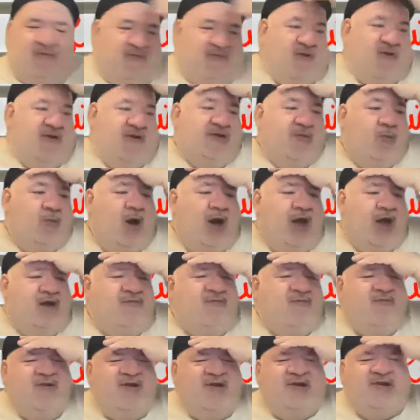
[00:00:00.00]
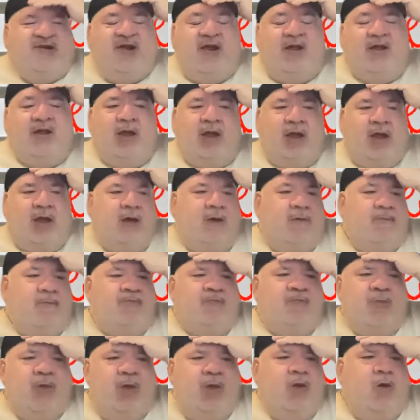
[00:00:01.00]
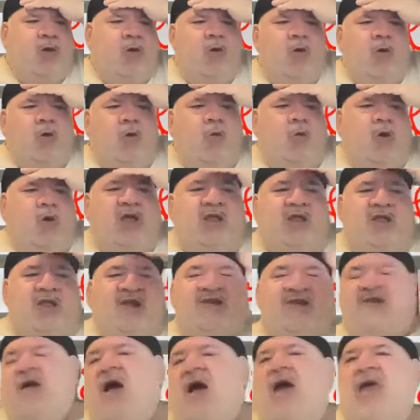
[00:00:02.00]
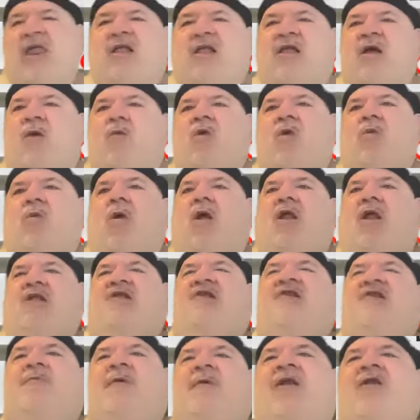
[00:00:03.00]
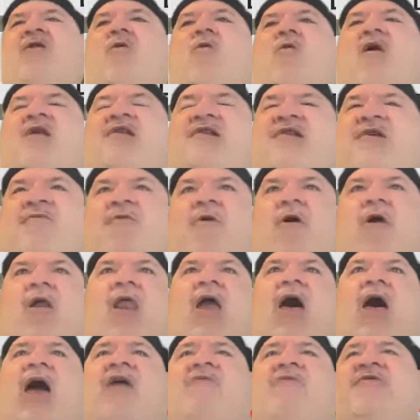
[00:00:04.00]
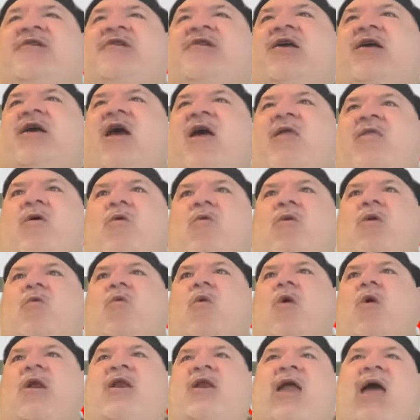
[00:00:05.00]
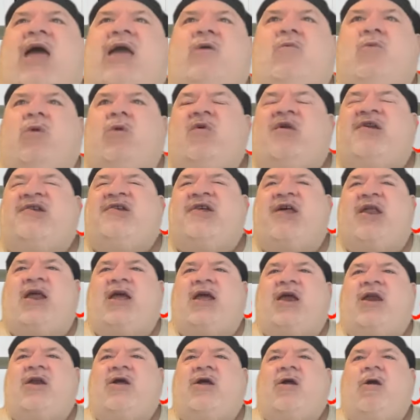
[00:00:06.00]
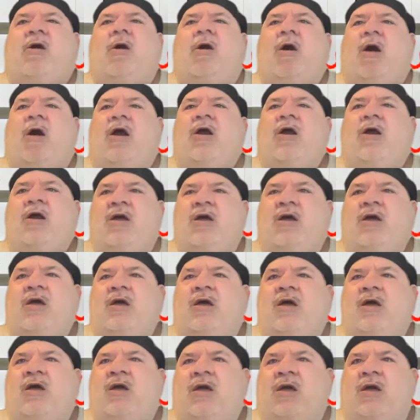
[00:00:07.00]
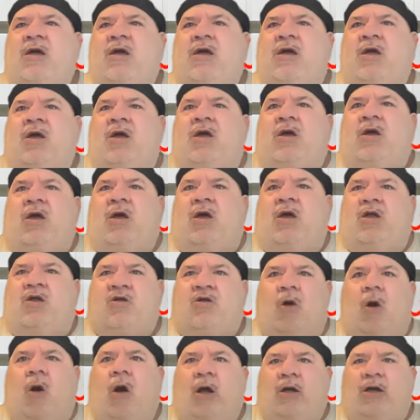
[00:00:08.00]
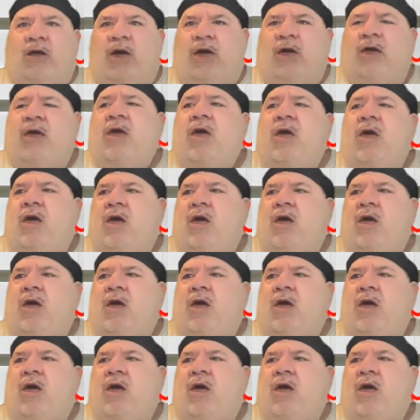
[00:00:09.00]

first wife, Cynthia. We decided that we wanted to spend the rest of our lives together. When one night we were sitting in the car, talking,